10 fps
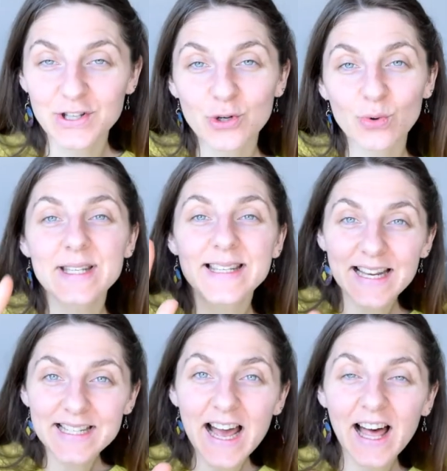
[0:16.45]
So
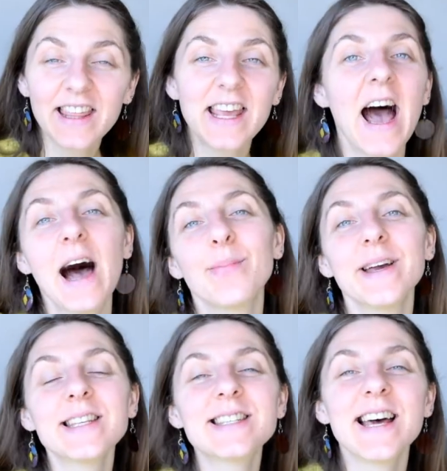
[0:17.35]
six healthy
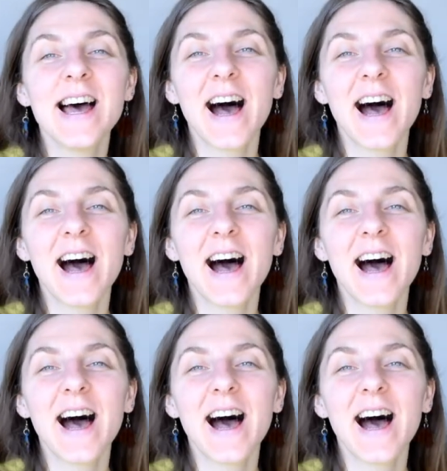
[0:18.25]
habits